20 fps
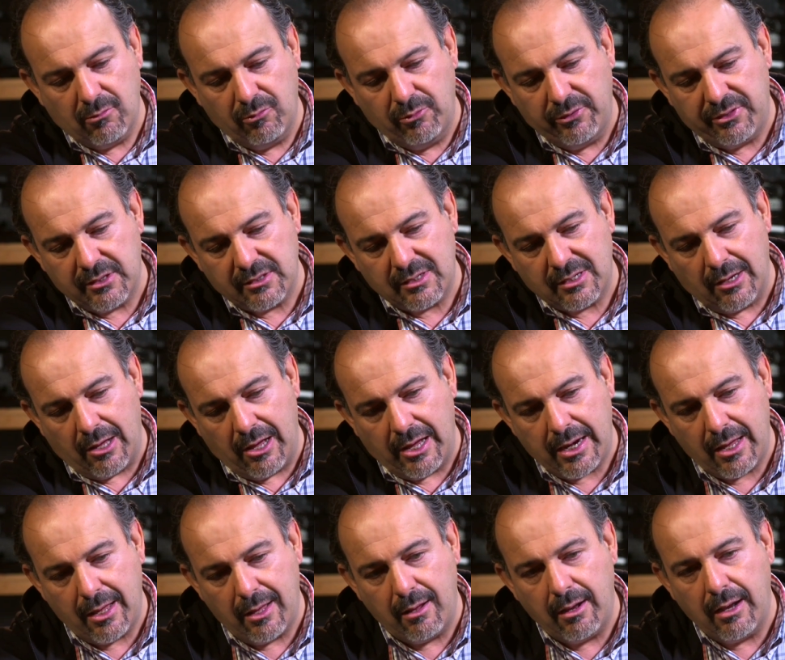with the
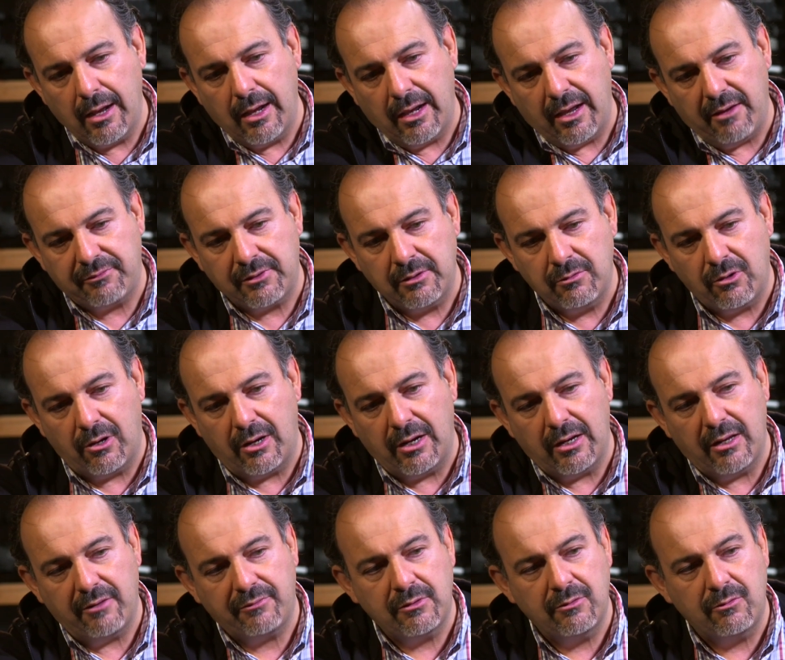slider left and
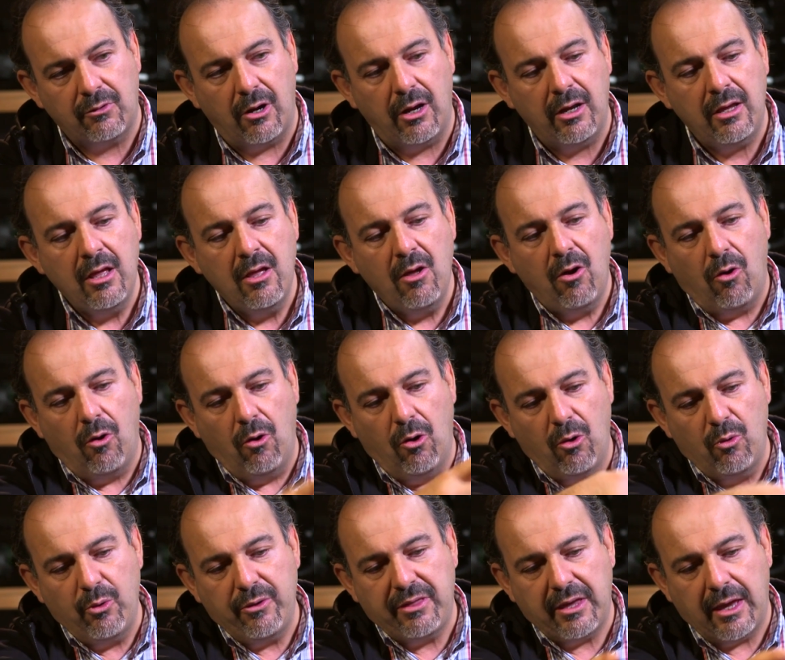right,
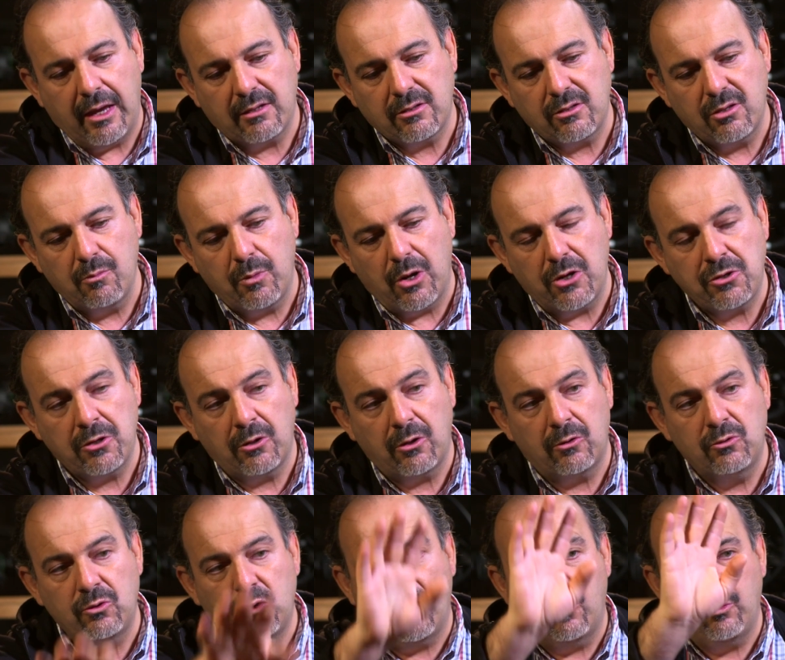or with the X2 motion
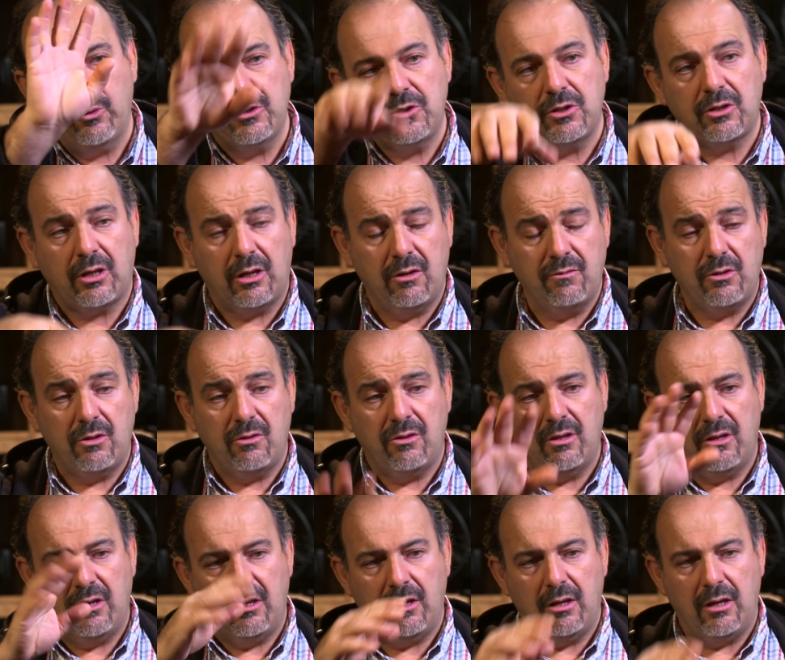control, which gives you
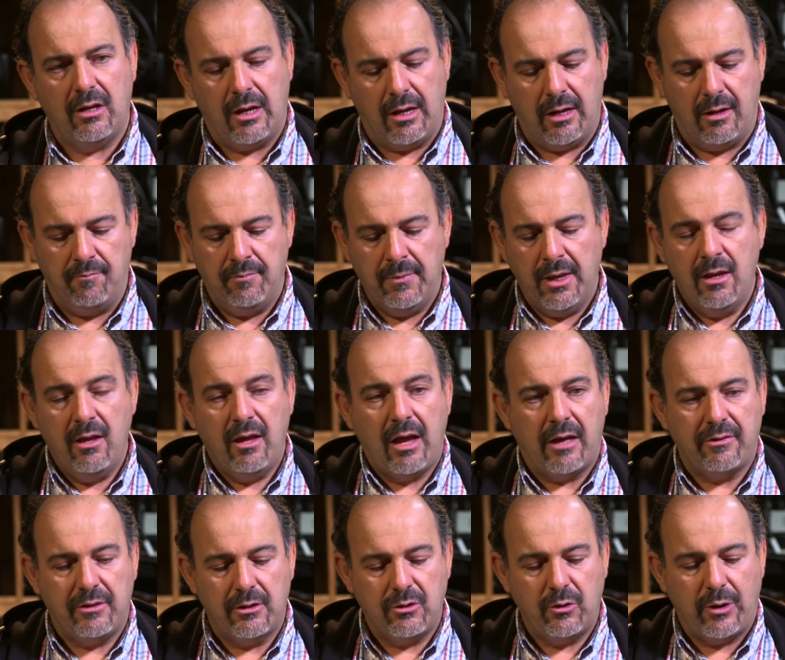the
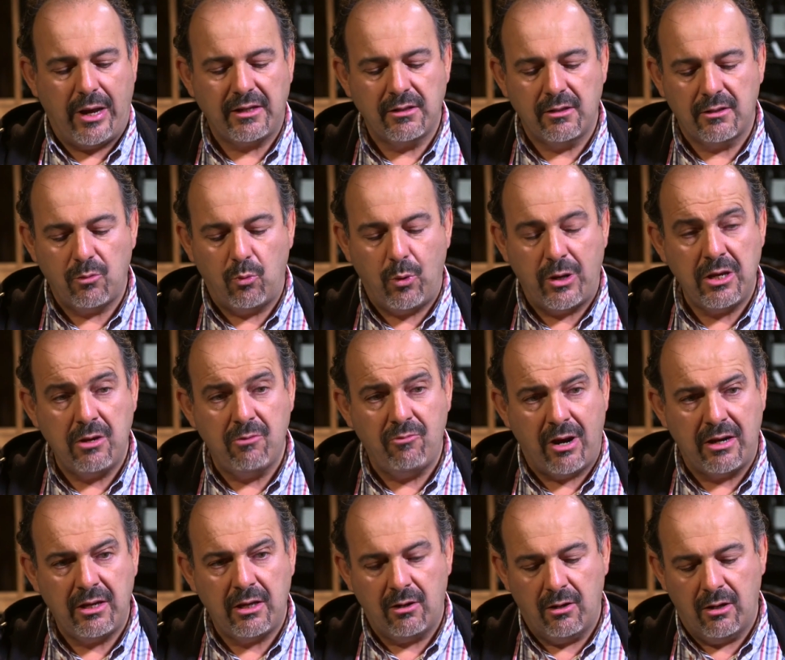other two axes. When you're
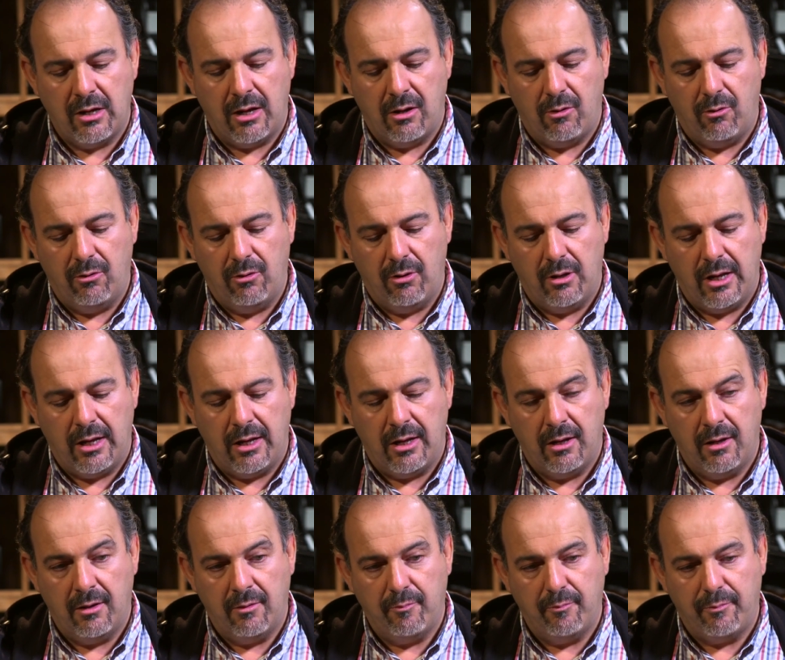running
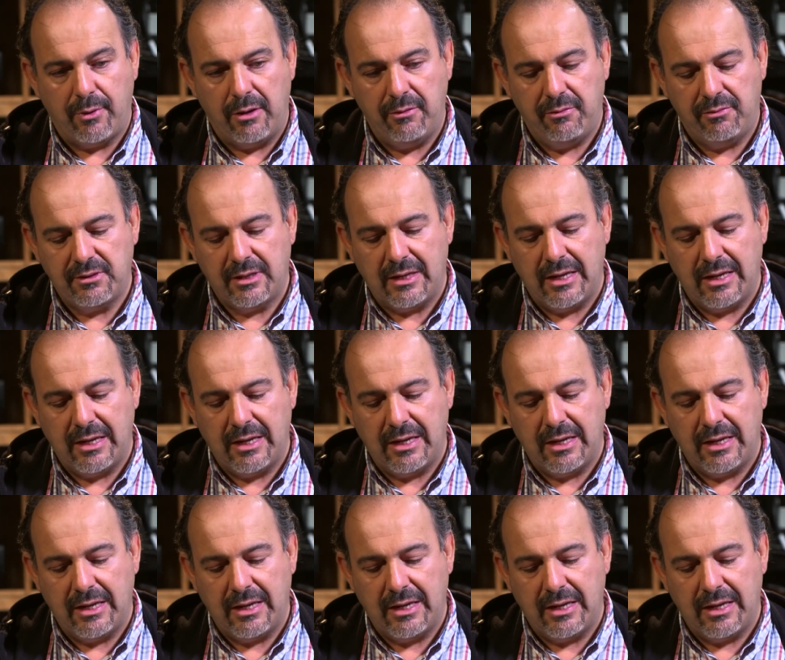both